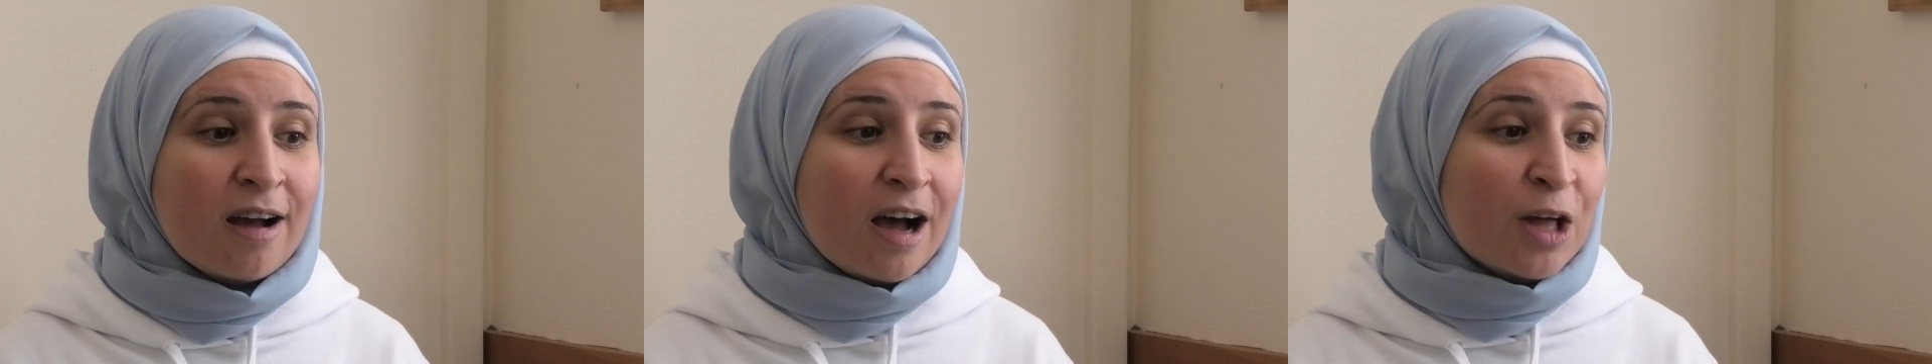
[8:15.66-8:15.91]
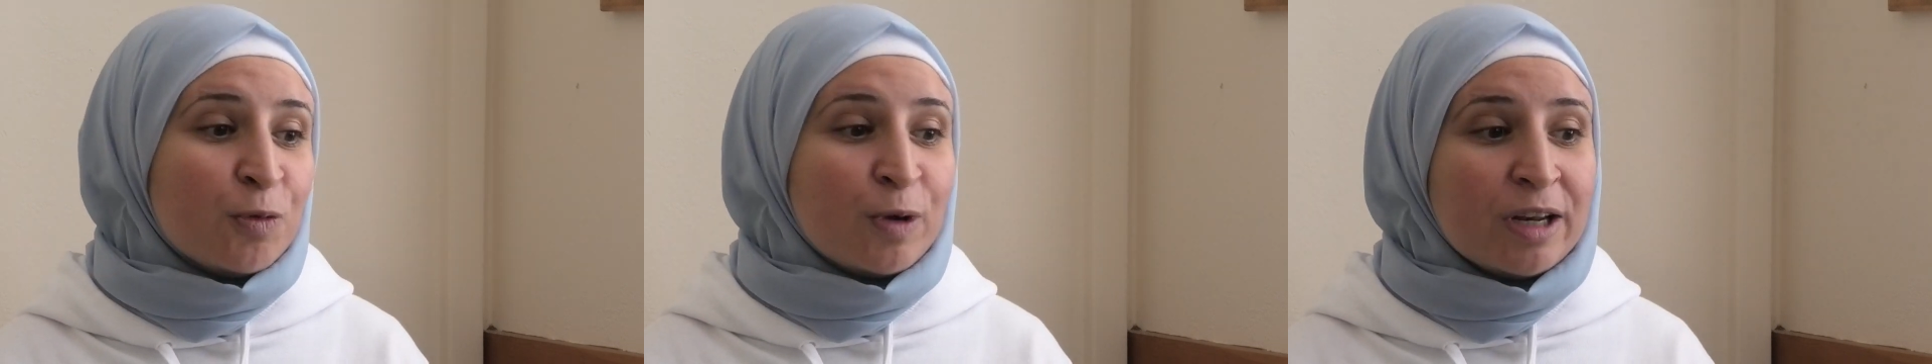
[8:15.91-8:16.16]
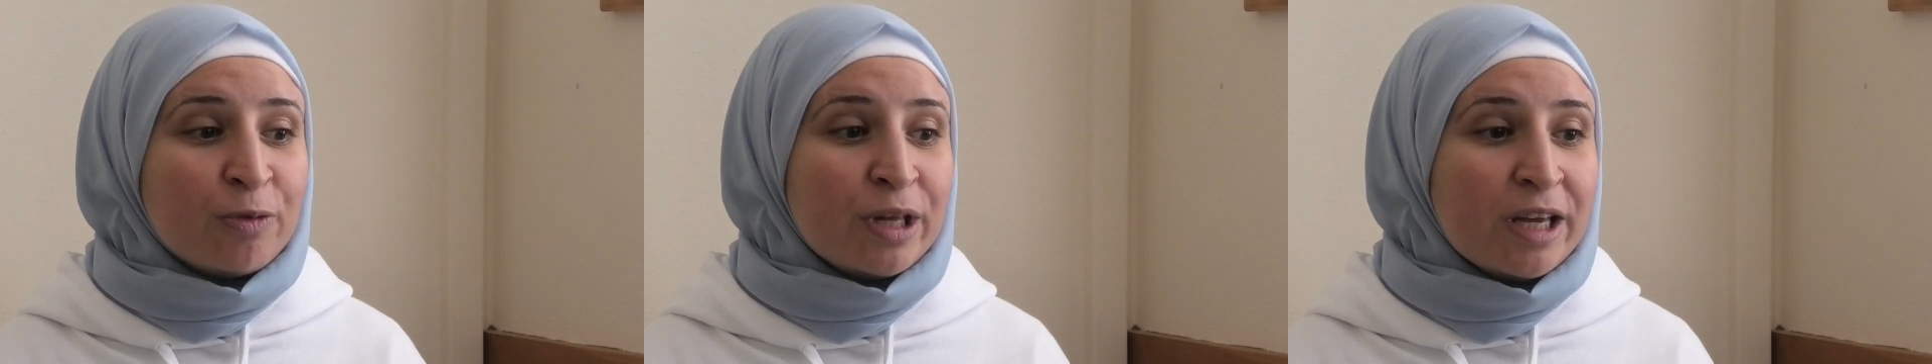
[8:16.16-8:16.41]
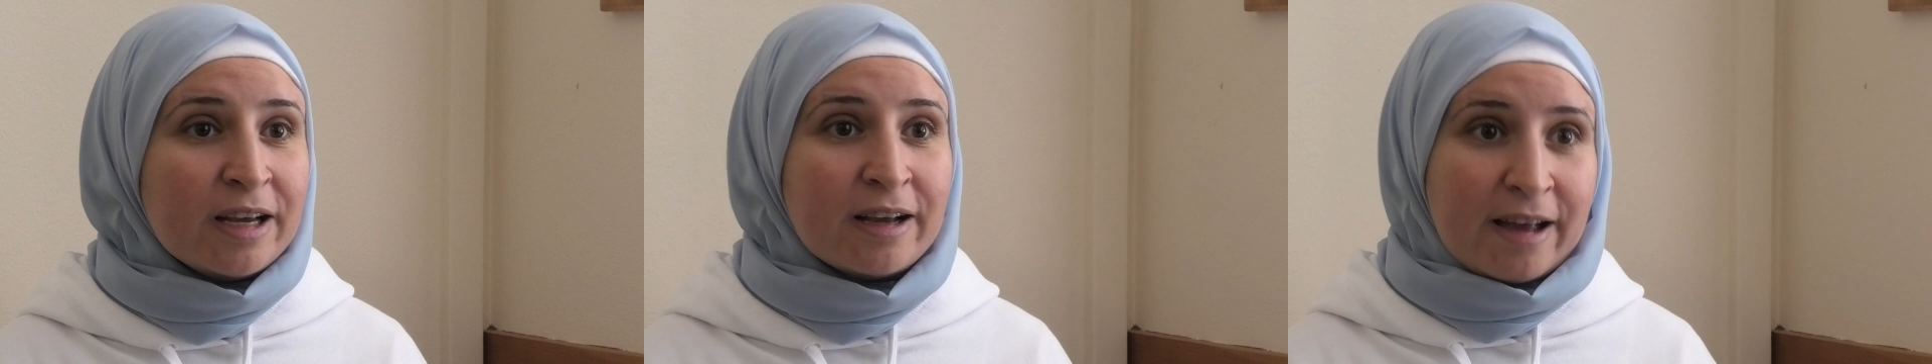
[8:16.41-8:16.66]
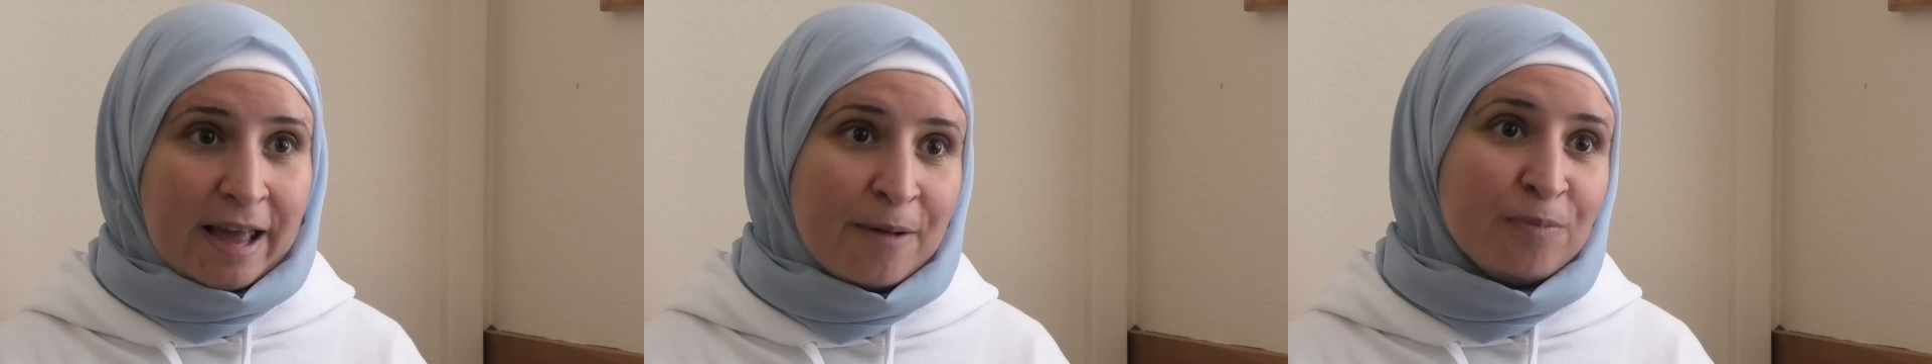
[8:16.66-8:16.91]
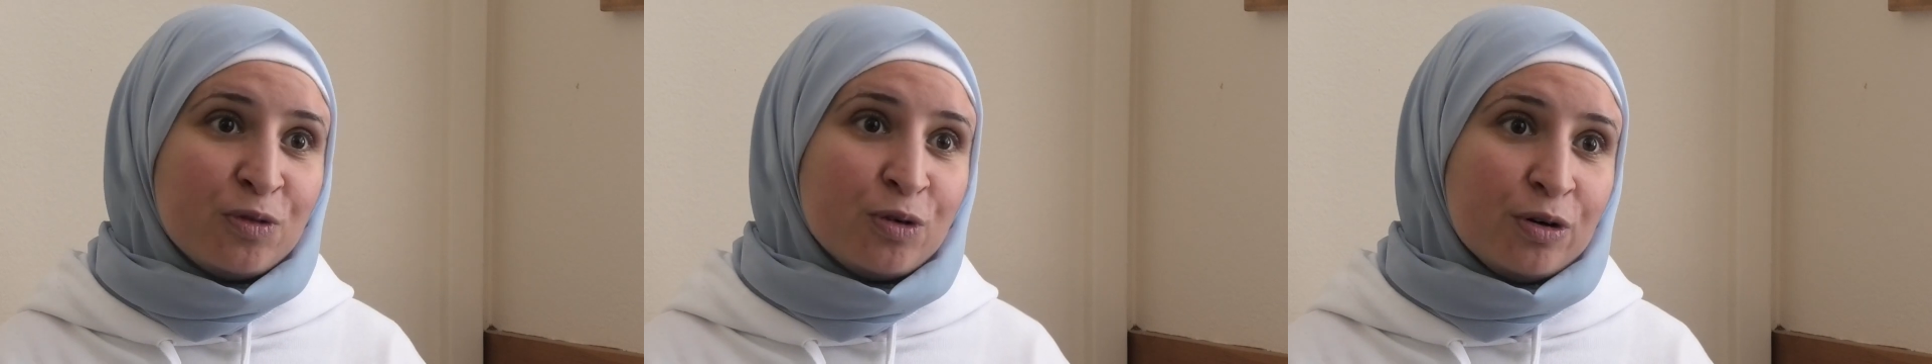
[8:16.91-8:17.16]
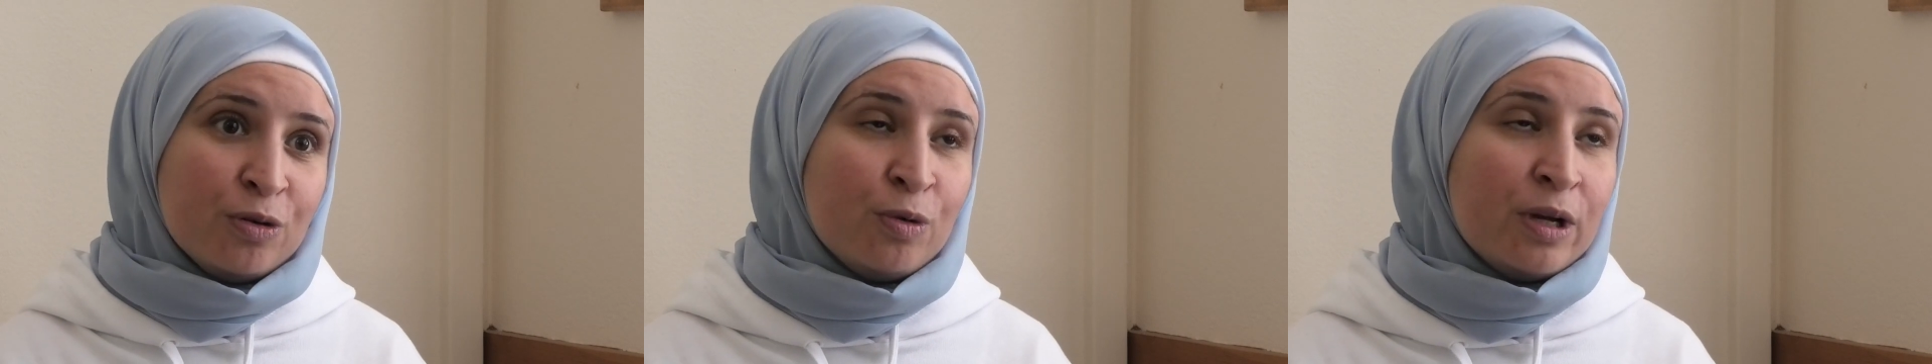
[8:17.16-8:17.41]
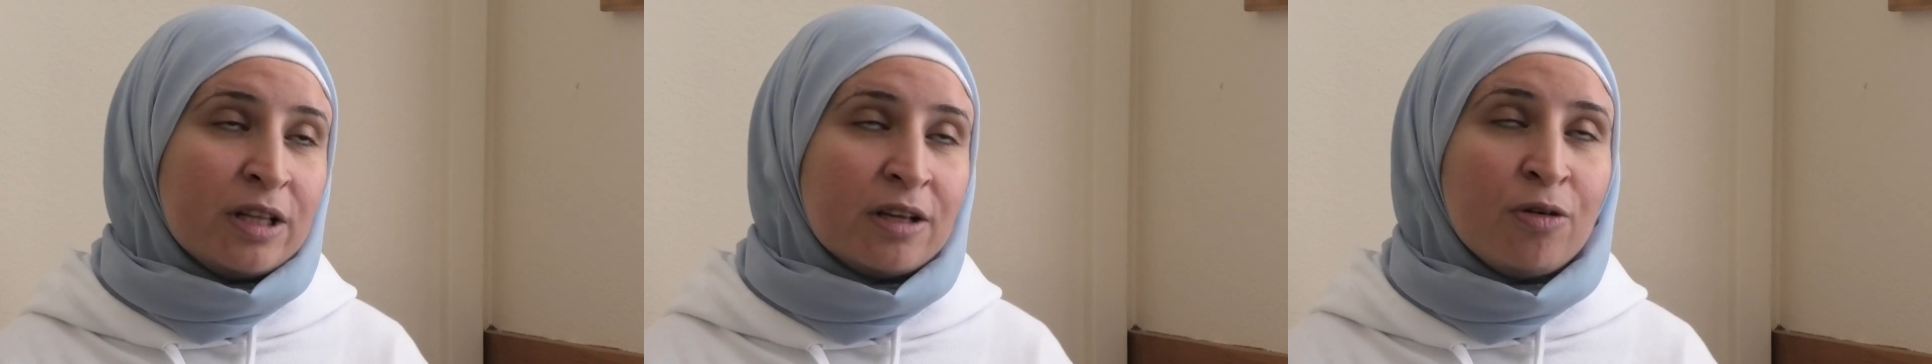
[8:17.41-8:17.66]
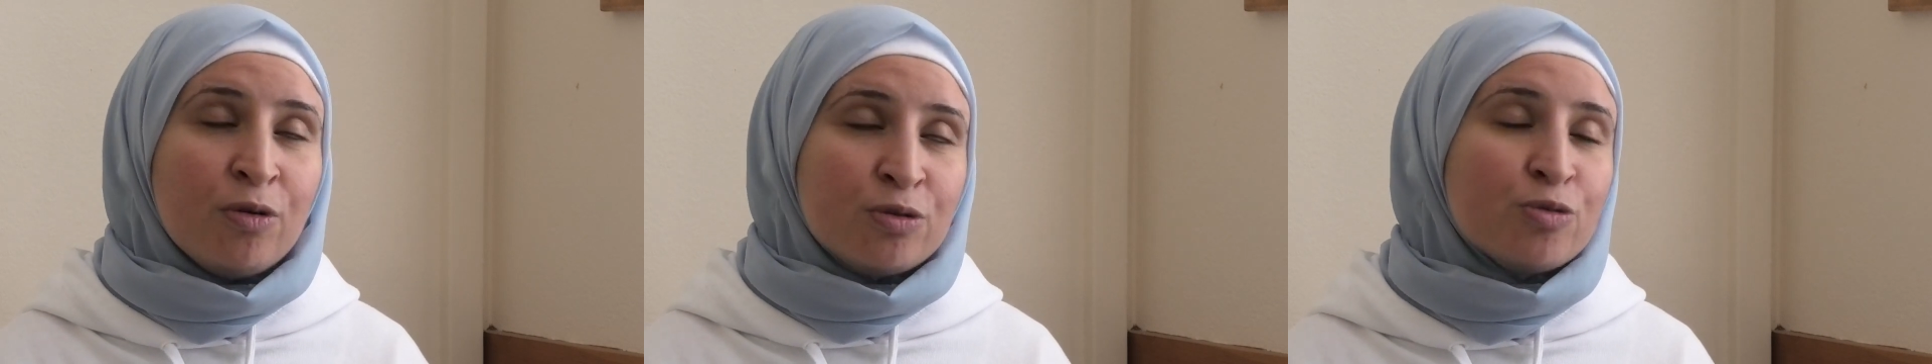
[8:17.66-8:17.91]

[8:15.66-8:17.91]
And when we came to, when go